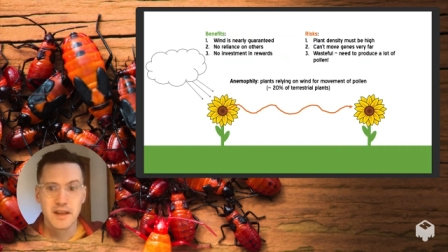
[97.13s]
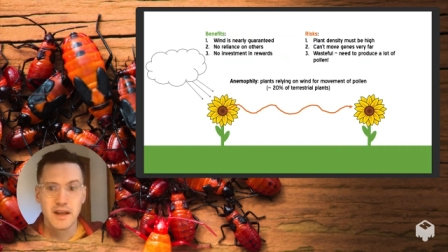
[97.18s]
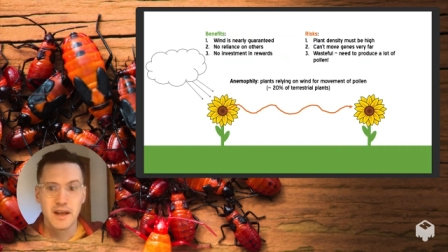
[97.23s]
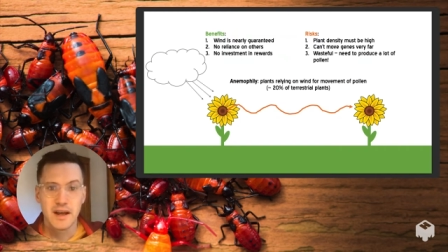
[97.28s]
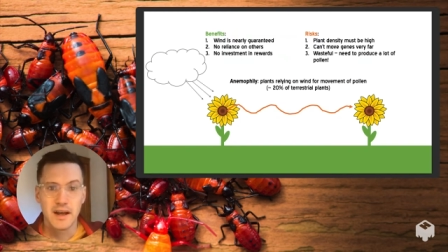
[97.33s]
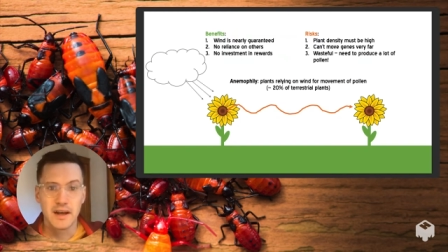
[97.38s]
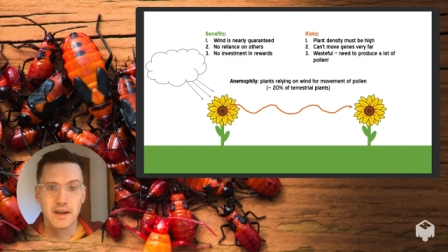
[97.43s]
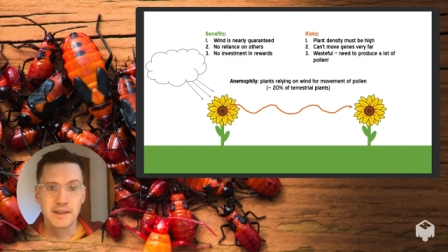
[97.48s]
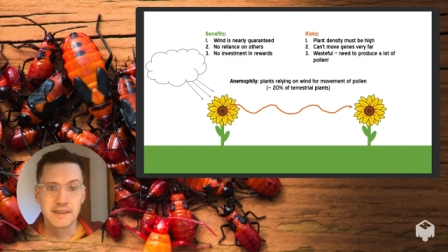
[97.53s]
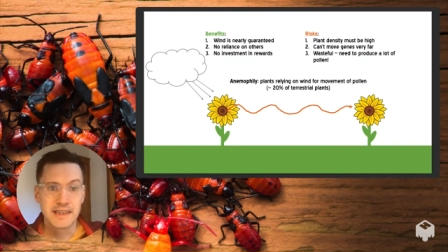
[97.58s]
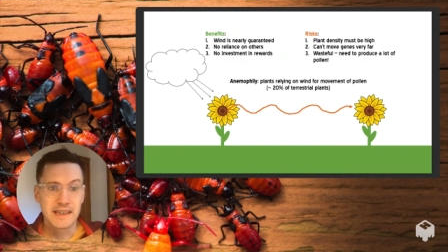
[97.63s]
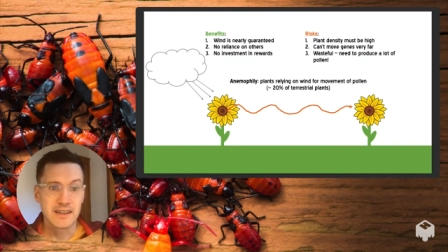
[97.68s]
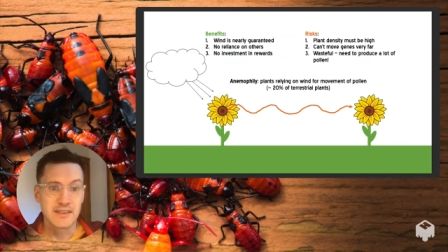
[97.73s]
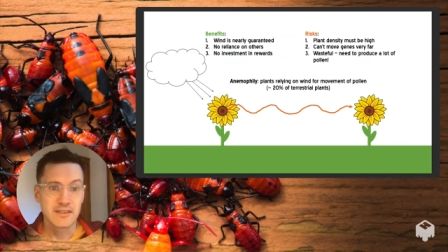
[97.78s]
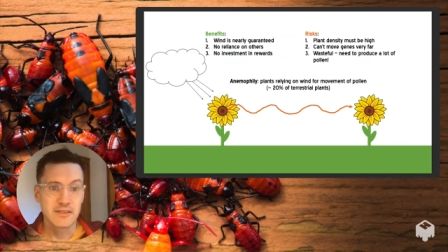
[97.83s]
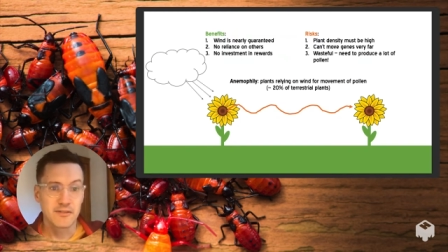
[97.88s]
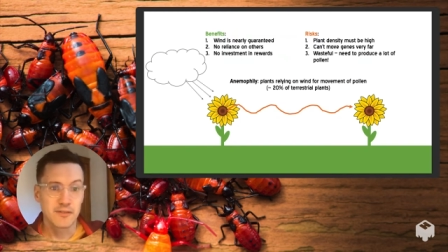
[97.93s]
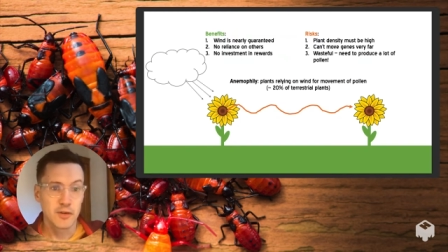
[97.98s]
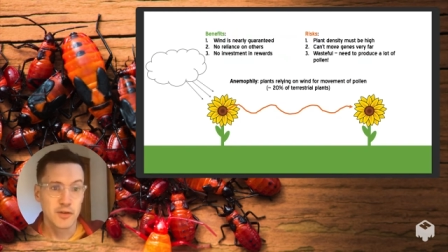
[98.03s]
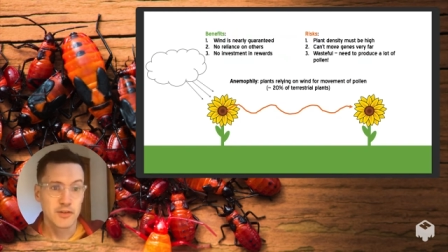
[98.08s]
uh, and that is
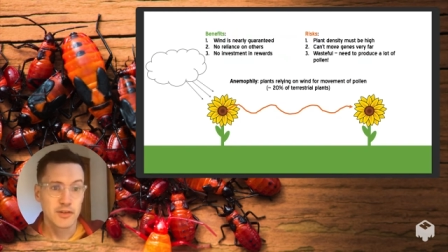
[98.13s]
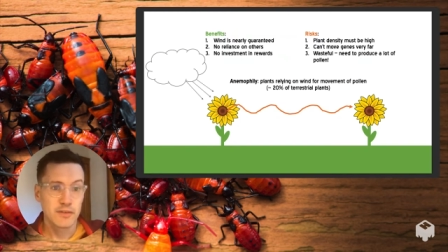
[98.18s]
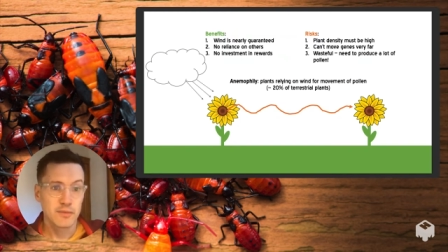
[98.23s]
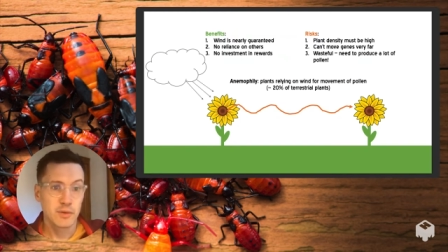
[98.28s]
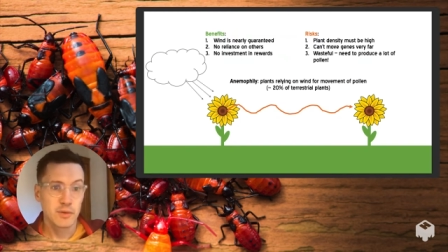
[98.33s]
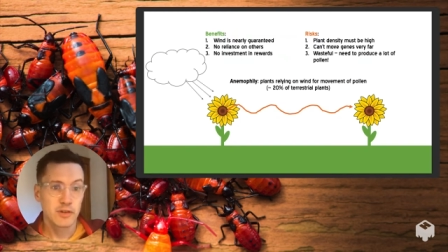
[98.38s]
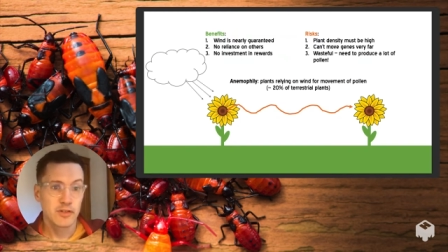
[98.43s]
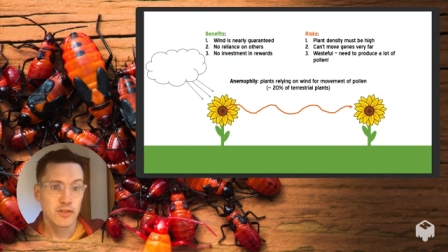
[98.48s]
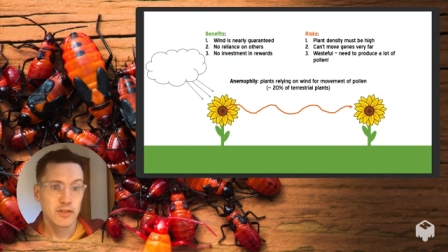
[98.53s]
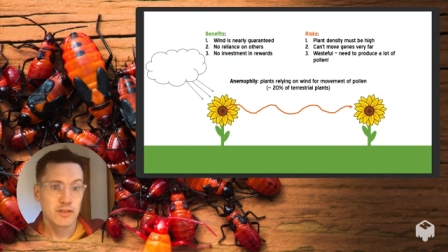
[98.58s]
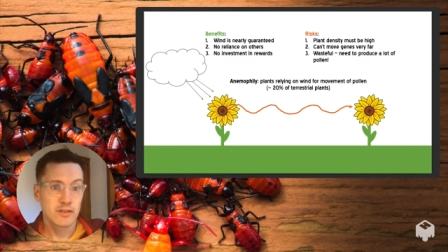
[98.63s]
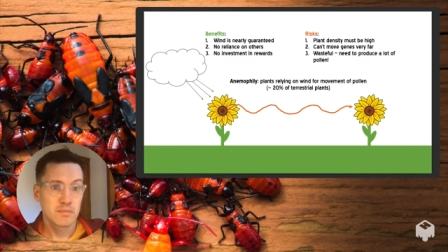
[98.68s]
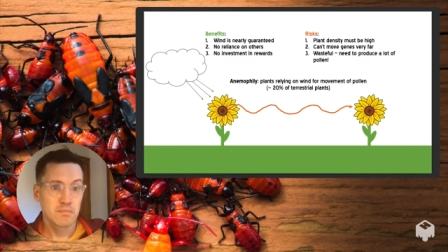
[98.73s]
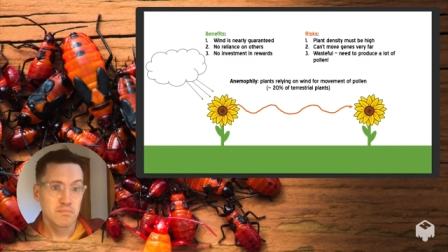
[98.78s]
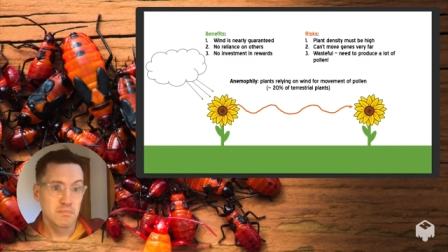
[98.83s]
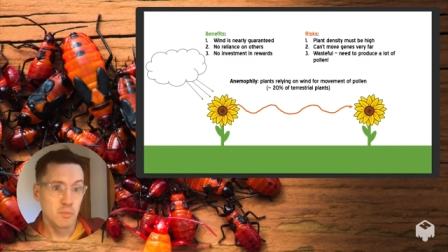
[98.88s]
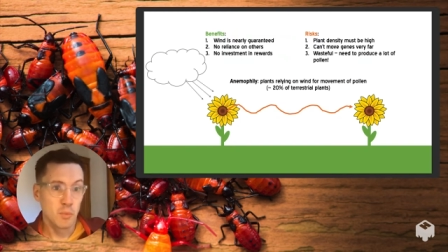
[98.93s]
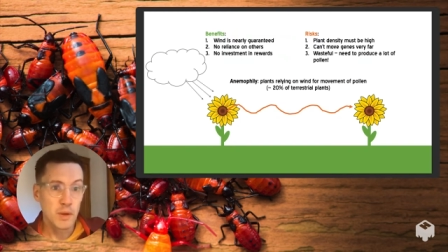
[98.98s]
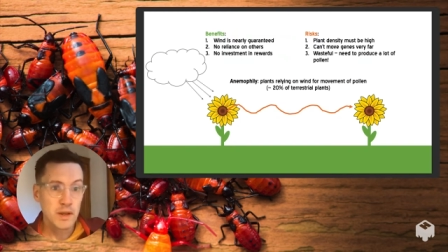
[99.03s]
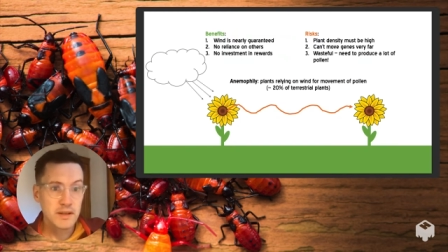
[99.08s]
first of which is
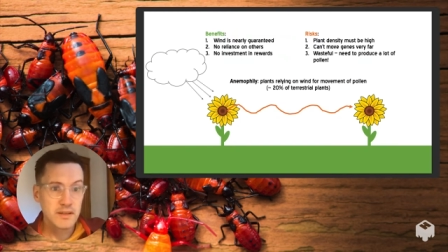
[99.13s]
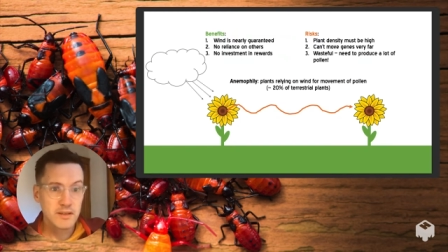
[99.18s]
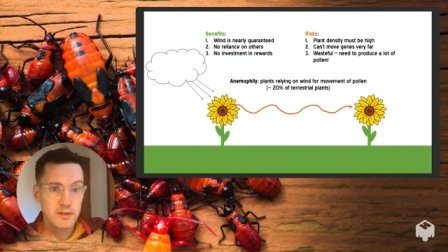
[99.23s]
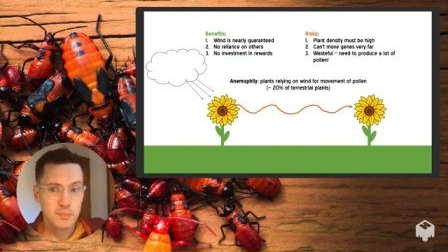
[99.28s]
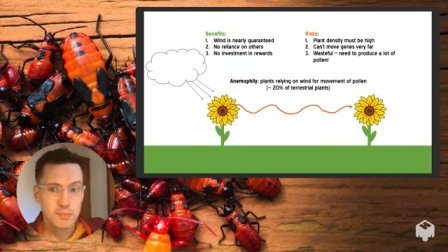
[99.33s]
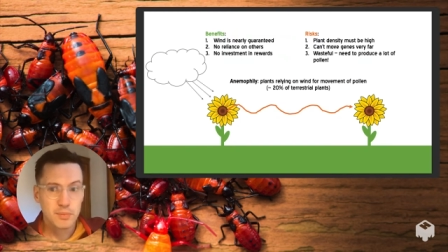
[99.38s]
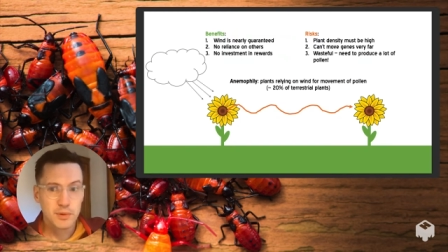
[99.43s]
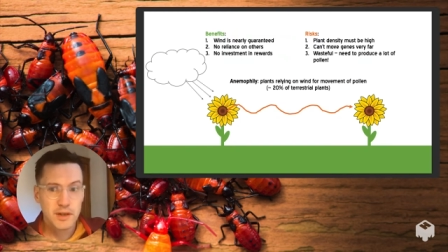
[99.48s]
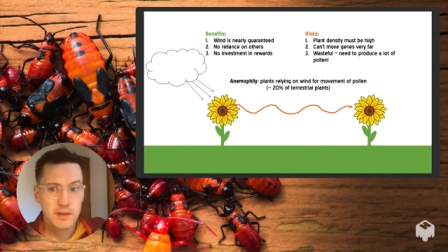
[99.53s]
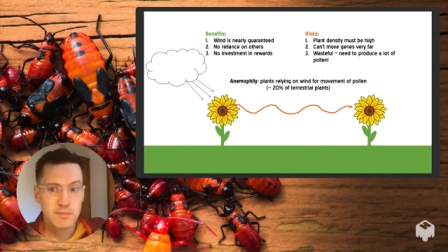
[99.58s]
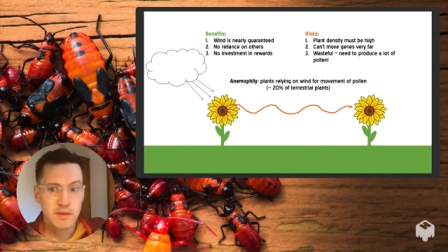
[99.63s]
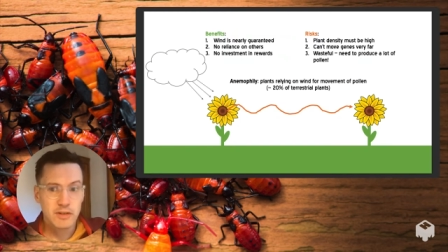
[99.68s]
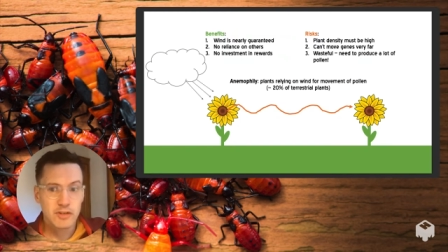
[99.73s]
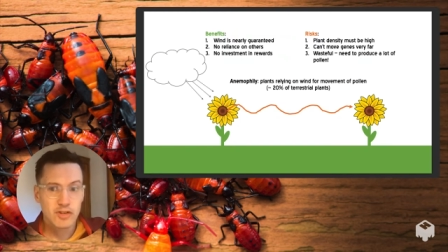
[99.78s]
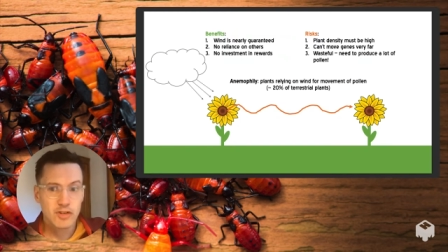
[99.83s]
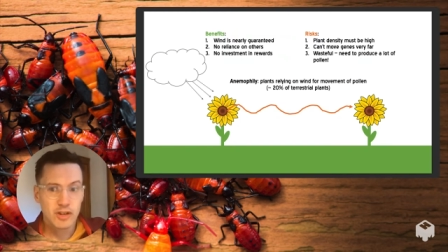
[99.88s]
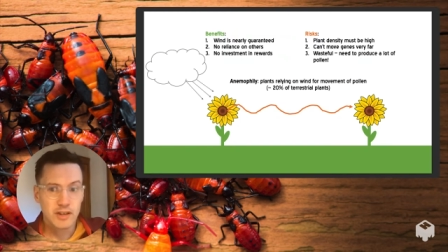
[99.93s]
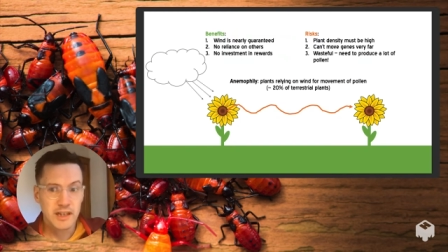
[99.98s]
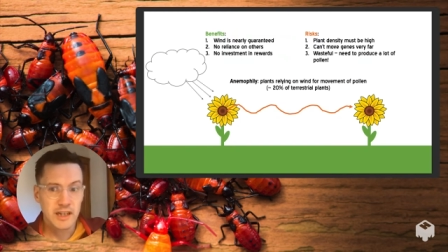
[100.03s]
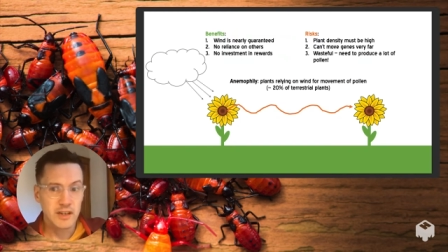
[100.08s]
wind is pretty much
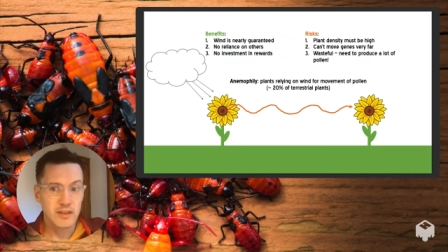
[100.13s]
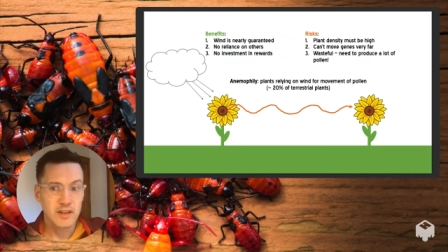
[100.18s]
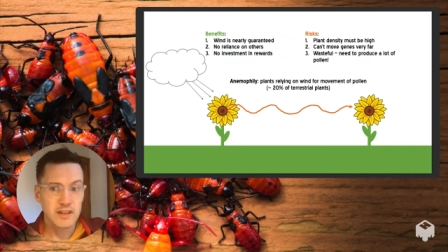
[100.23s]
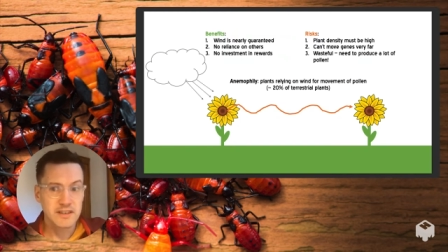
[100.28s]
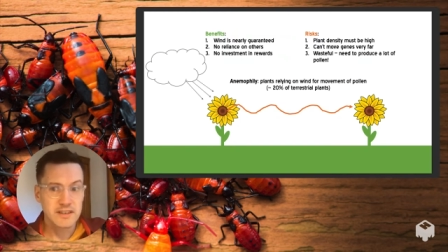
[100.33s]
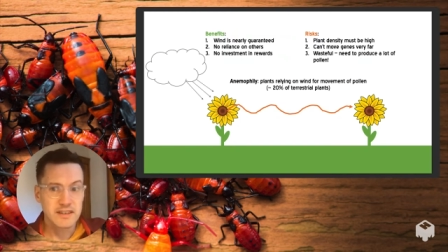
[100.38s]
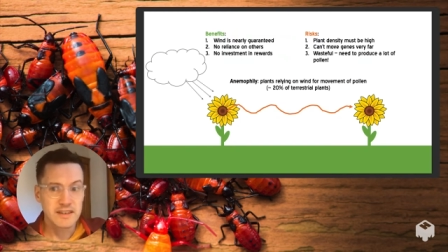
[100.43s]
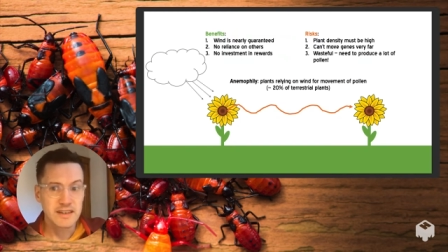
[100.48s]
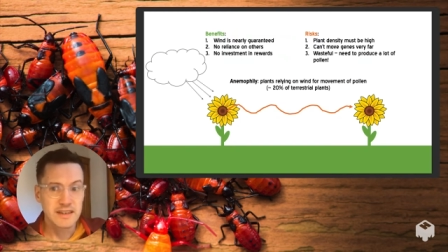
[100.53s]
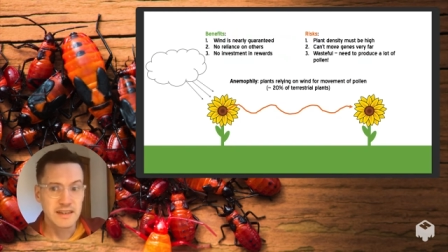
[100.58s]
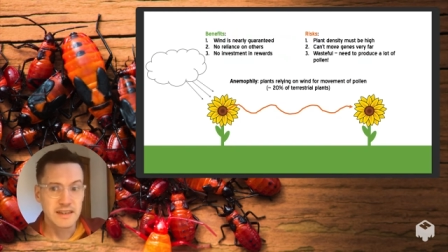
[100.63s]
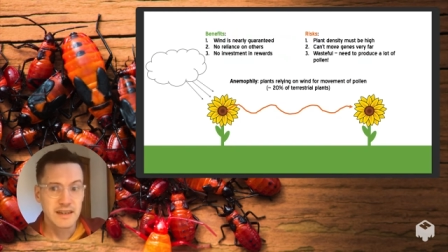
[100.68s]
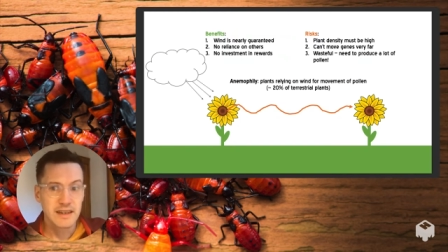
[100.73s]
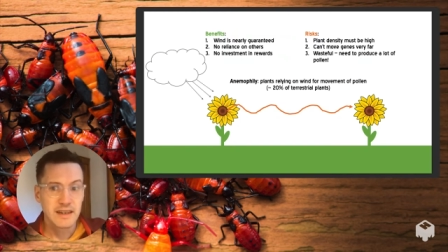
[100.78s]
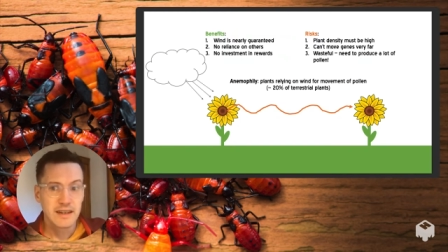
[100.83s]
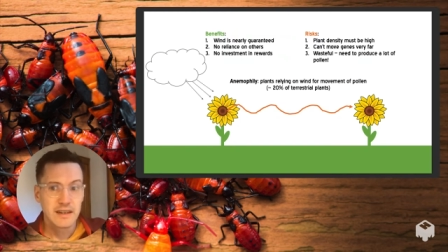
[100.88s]
a guarantee.